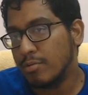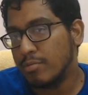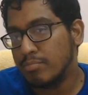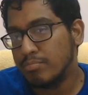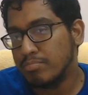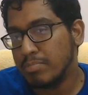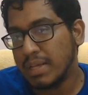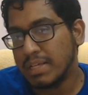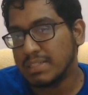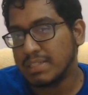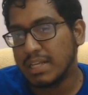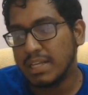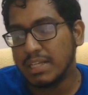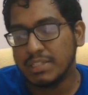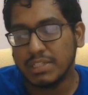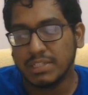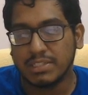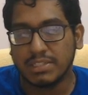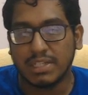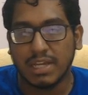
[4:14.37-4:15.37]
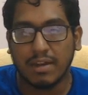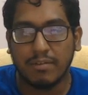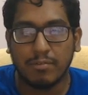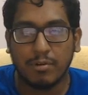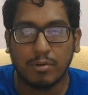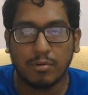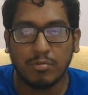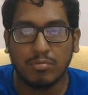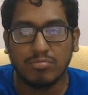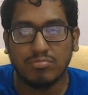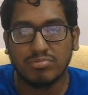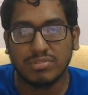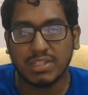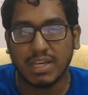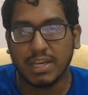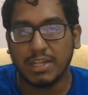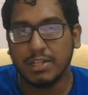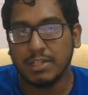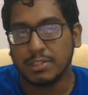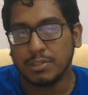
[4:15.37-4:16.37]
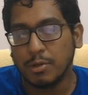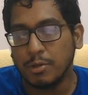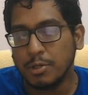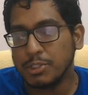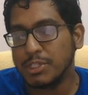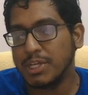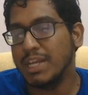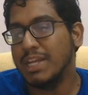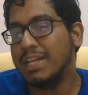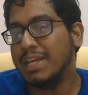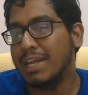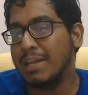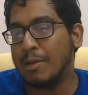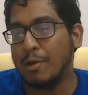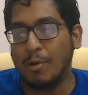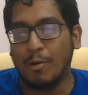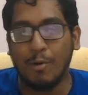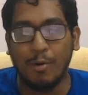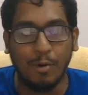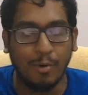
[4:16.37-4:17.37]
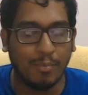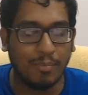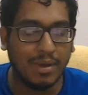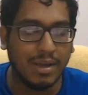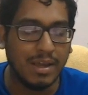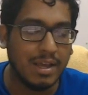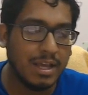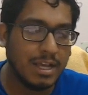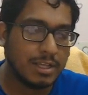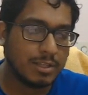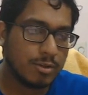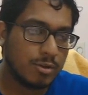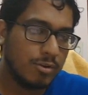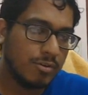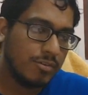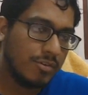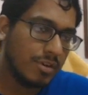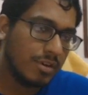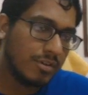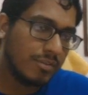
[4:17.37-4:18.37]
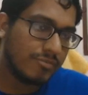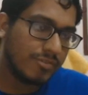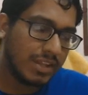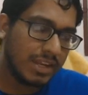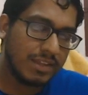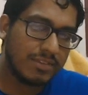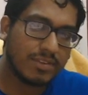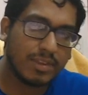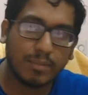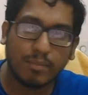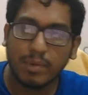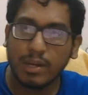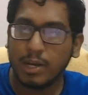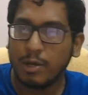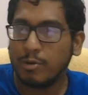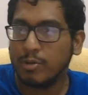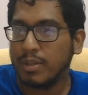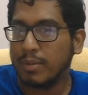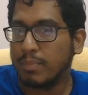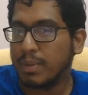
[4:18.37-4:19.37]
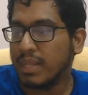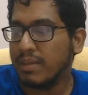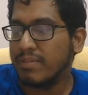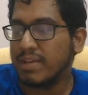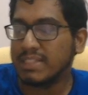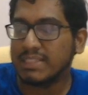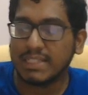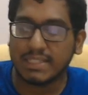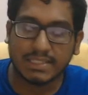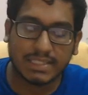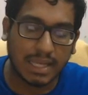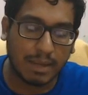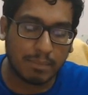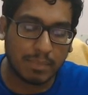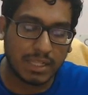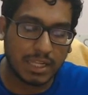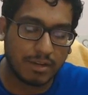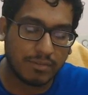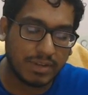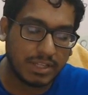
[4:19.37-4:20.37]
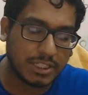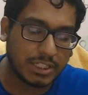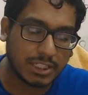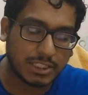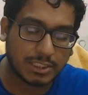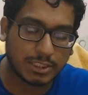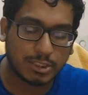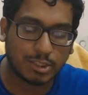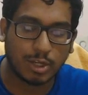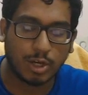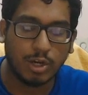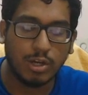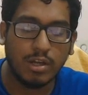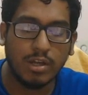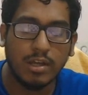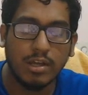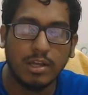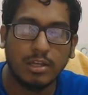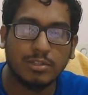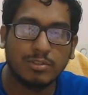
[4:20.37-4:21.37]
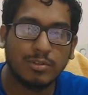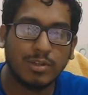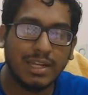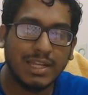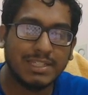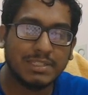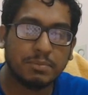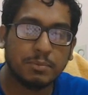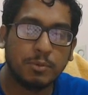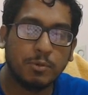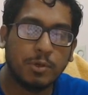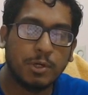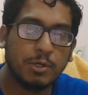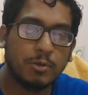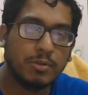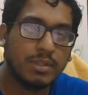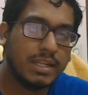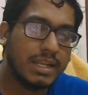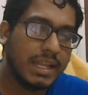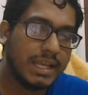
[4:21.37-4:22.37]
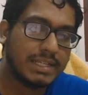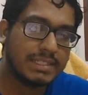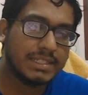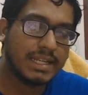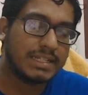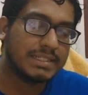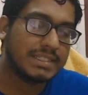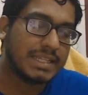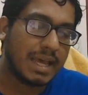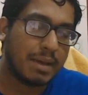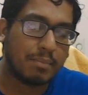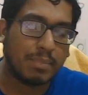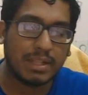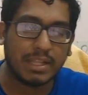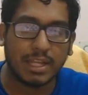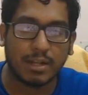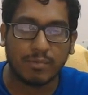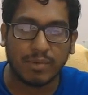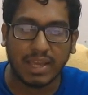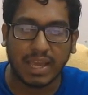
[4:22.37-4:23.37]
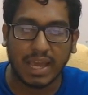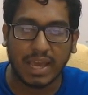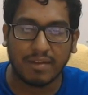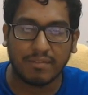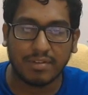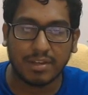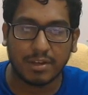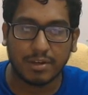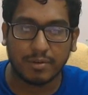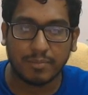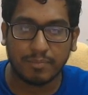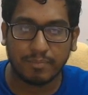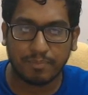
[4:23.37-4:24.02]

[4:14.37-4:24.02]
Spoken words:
basically just have to sign the score sheet and go home. So very similar to the previous example that we just saw. So let's move on to the next example that we have here.